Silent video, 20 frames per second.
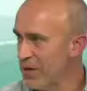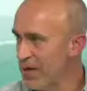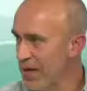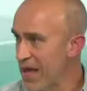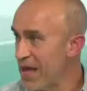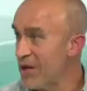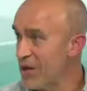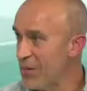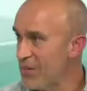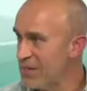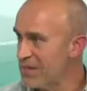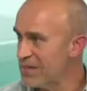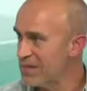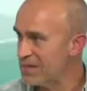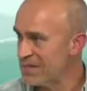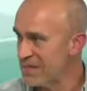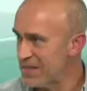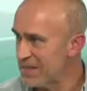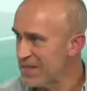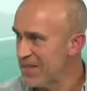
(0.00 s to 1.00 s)
to an adult
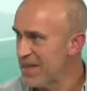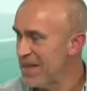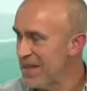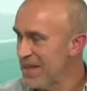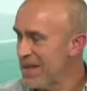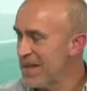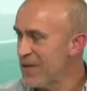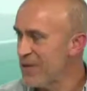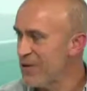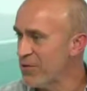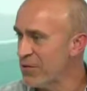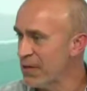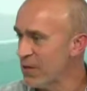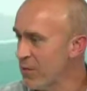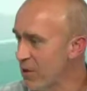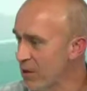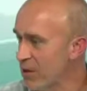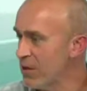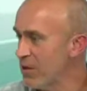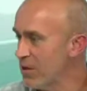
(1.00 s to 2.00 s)
business. And
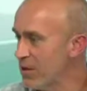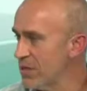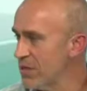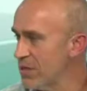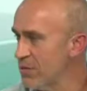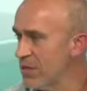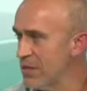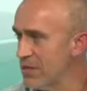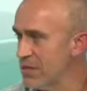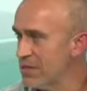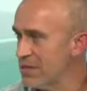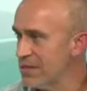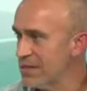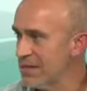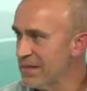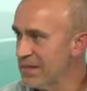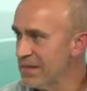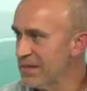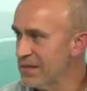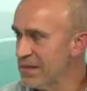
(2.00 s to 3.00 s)
think about all the things you did
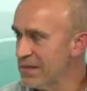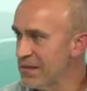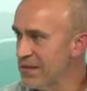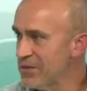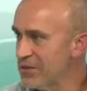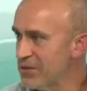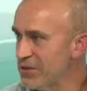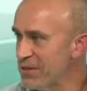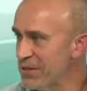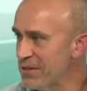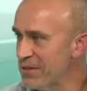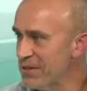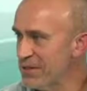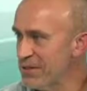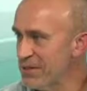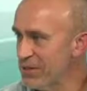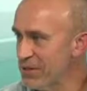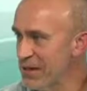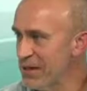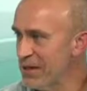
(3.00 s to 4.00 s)
as a teenager that
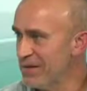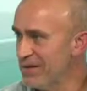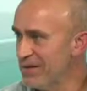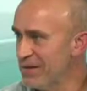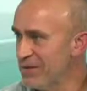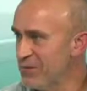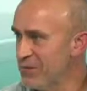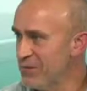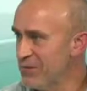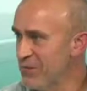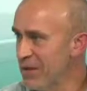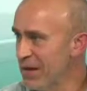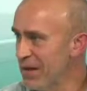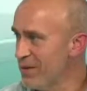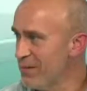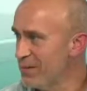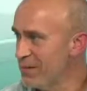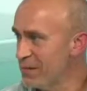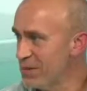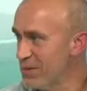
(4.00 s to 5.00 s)
you wouldn't
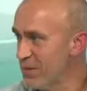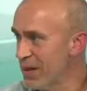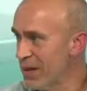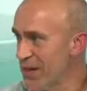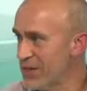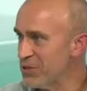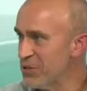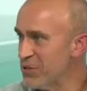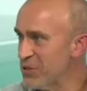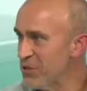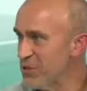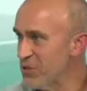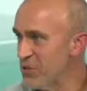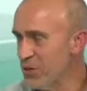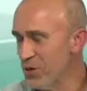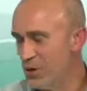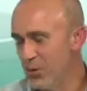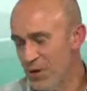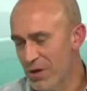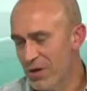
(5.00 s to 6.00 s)
want to be splashed all over
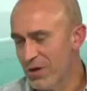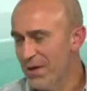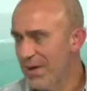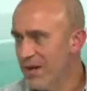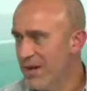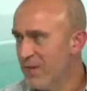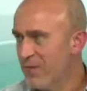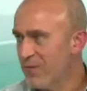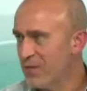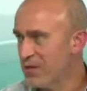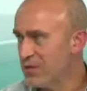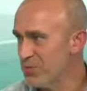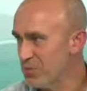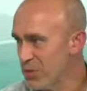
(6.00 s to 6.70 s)
the world. Well, sure.